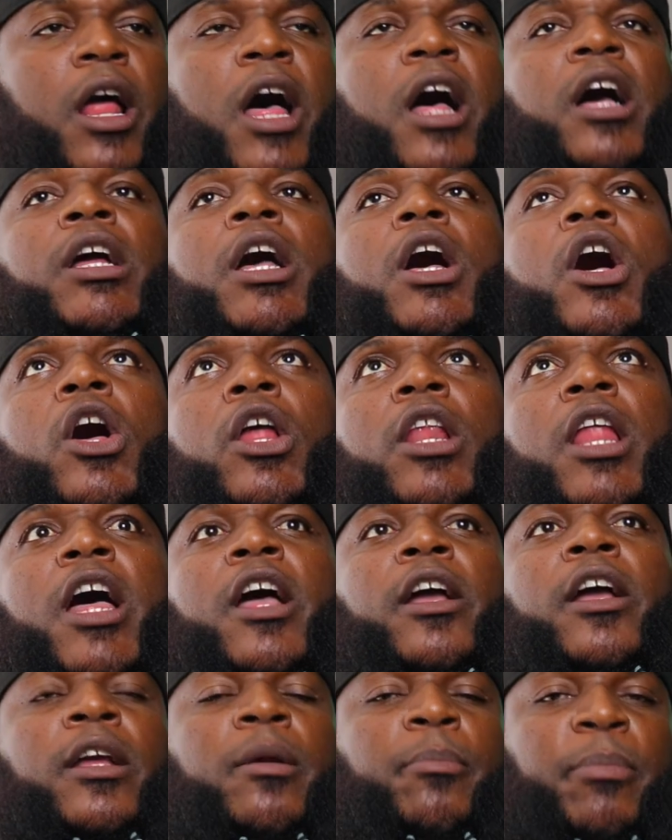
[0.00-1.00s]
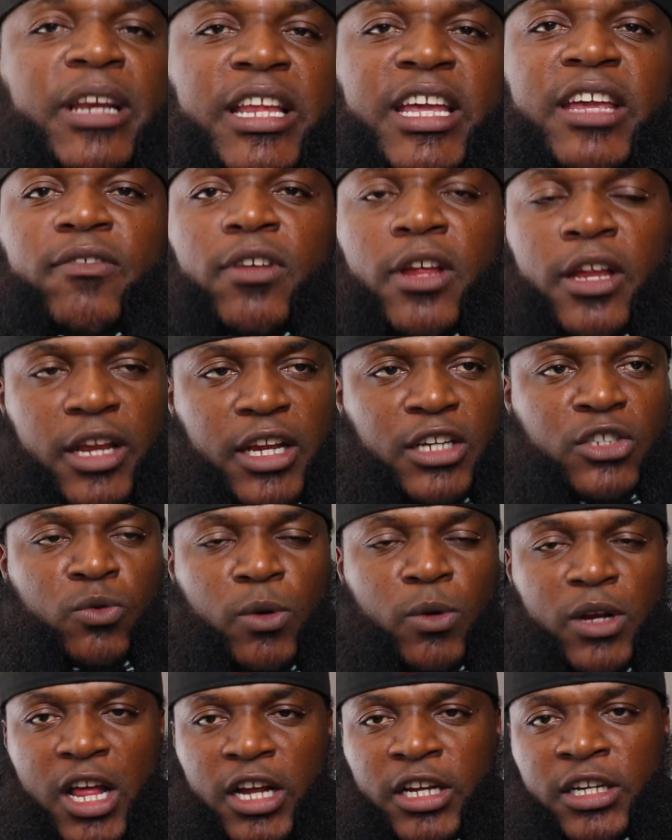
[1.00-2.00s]
I all I could believe in is
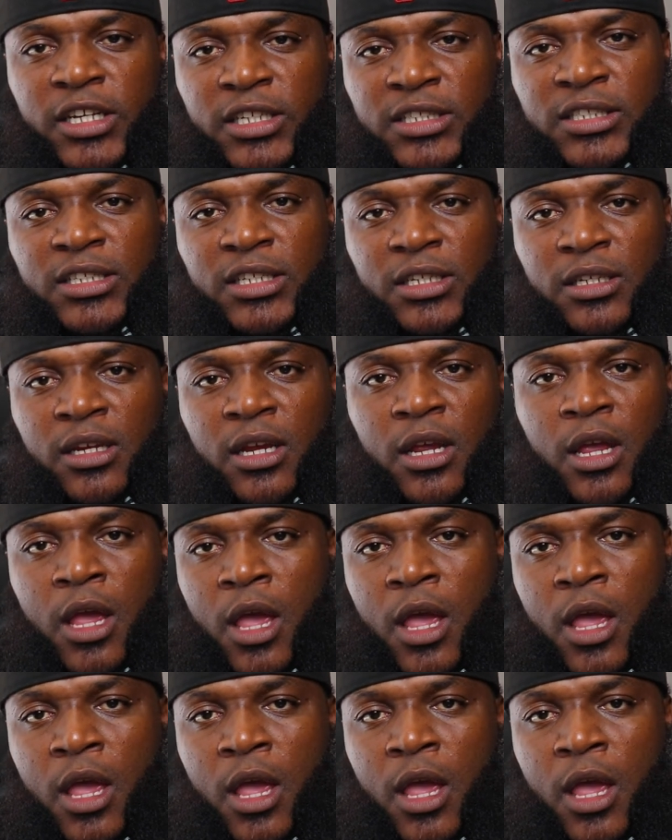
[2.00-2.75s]
what I could see